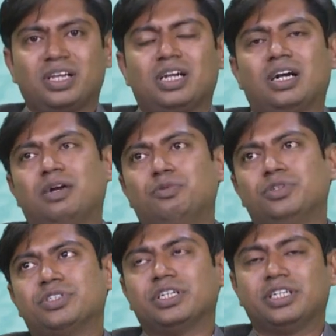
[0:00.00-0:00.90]
I would
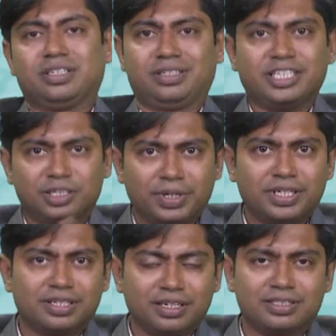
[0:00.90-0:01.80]
say these many
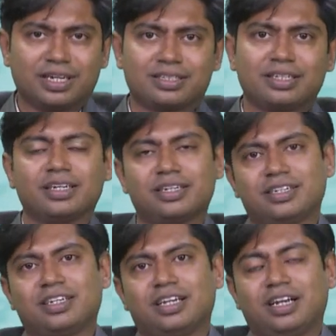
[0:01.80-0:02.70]
things are there.
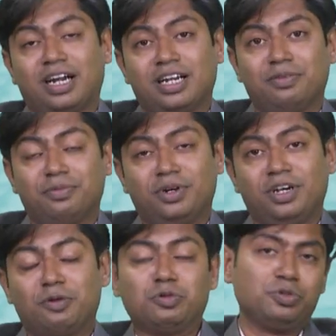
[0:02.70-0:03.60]
I would
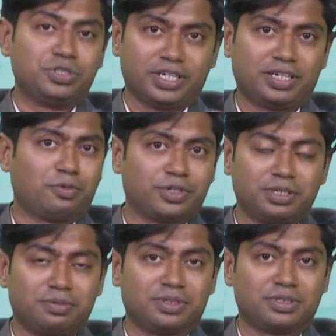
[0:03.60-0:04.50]
love to share
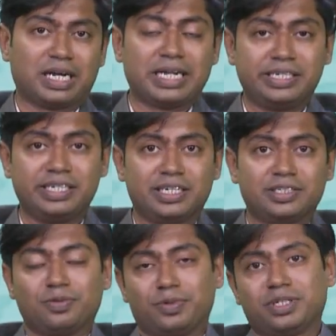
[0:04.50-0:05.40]
whatever the
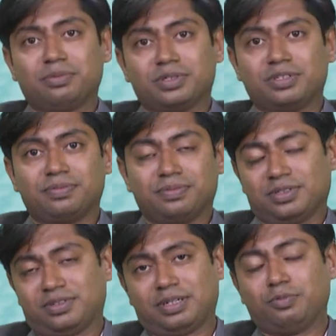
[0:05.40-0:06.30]
ideas or whatever the
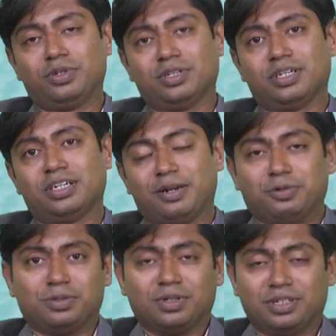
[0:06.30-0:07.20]
I
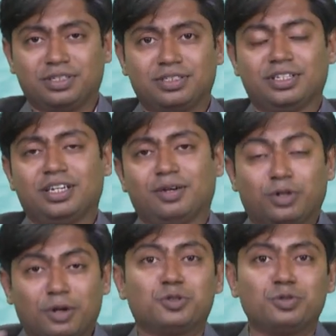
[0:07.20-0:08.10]
would
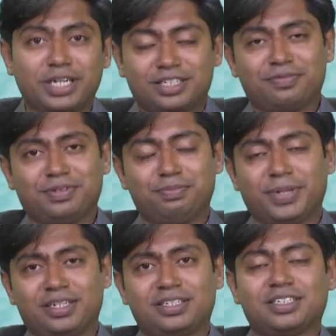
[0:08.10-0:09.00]
love to get the
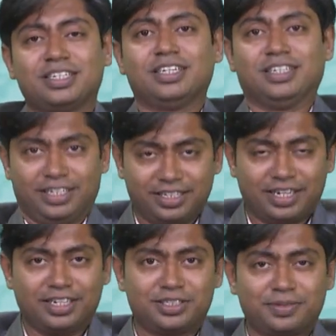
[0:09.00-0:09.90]
feedback in
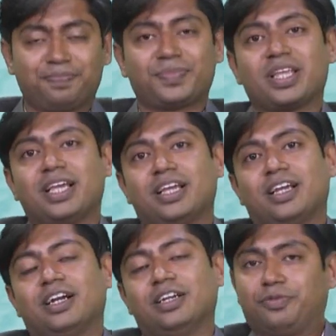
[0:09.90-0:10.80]
case
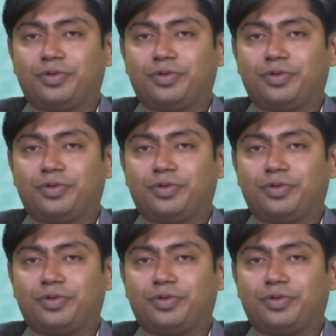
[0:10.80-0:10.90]
if